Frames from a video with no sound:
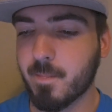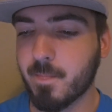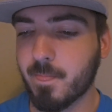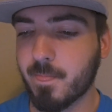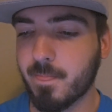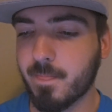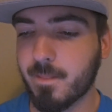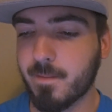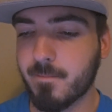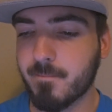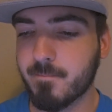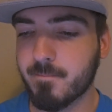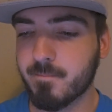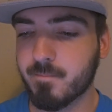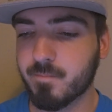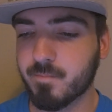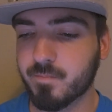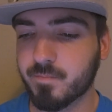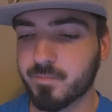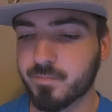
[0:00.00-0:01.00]

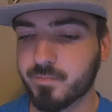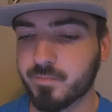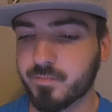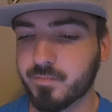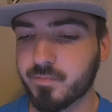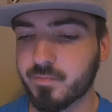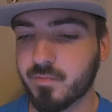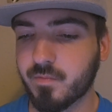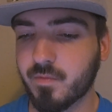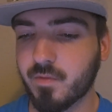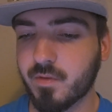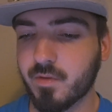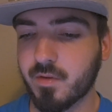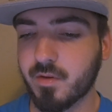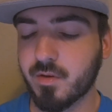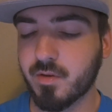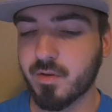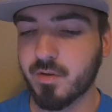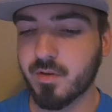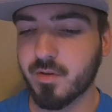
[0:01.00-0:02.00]

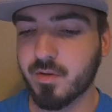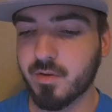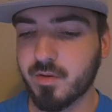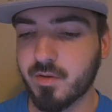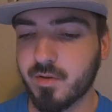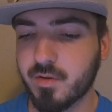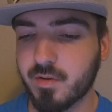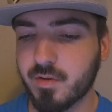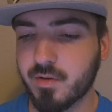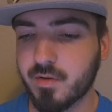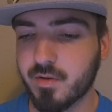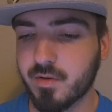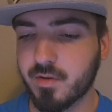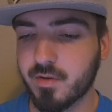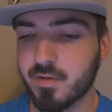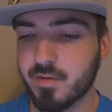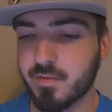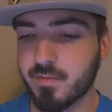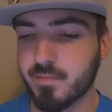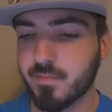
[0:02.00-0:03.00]

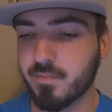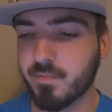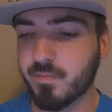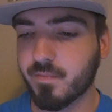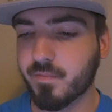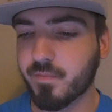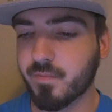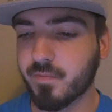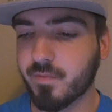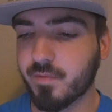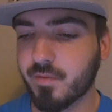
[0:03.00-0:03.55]
[no speech]